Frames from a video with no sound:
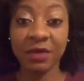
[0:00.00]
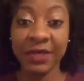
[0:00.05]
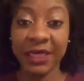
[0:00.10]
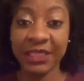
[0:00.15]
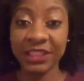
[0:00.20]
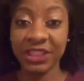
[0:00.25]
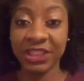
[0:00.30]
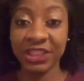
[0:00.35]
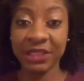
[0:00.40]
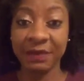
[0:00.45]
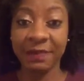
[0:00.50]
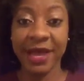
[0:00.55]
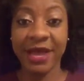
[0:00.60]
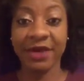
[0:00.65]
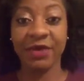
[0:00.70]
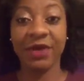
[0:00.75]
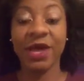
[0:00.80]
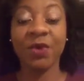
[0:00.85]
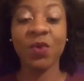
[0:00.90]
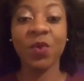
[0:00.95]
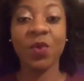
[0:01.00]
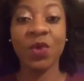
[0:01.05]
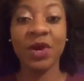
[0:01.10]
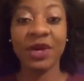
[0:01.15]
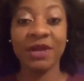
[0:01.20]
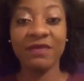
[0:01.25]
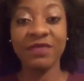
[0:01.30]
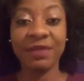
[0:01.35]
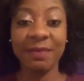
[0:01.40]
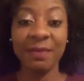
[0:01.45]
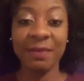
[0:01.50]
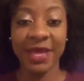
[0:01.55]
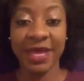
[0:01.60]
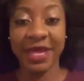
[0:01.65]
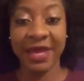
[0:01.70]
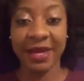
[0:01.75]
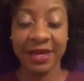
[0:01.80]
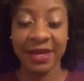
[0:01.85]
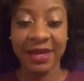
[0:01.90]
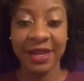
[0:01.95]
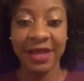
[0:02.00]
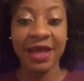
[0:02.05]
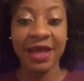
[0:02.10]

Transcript: relationship panel, and one of the men